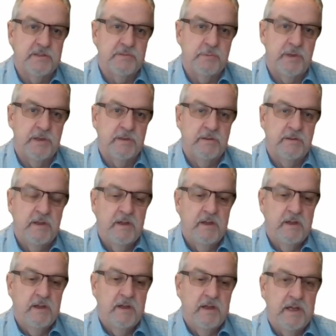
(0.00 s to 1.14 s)
as well.
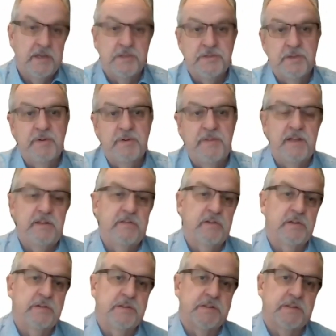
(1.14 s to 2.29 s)
And on top of that, you've
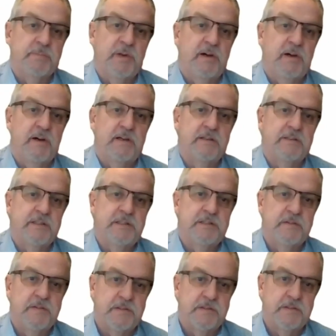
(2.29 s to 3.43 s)
got the suppliers. Each
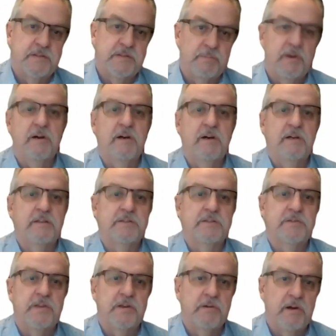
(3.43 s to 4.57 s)
of the suppliers
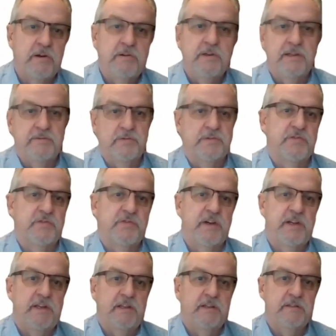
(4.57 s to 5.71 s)
do their own levels of
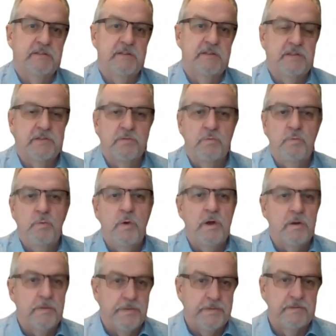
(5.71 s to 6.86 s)
training. So there's a
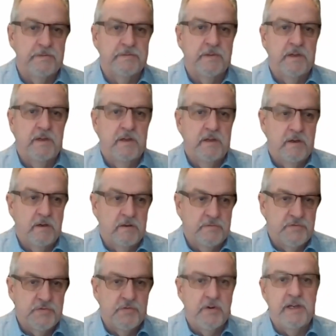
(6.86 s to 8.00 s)
wealth of of
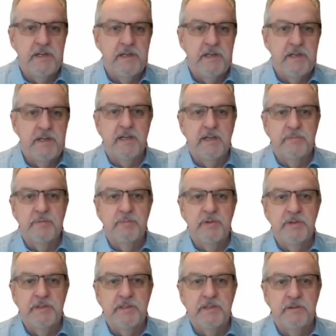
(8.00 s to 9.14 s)
training
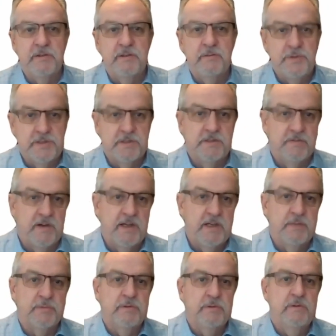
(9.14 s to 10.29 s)
capability which is
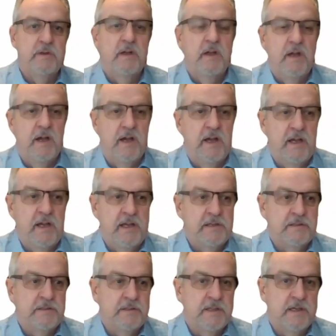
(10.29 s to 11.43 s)
available,
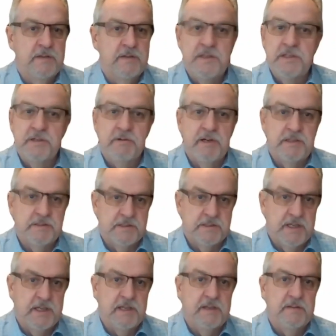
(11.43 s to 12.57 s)
and uh, the integrators are
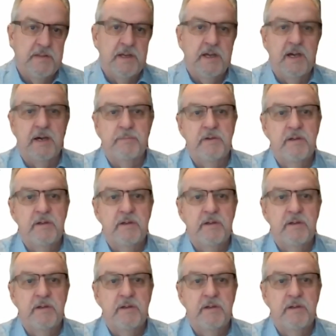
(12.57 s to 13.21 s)
taking that up.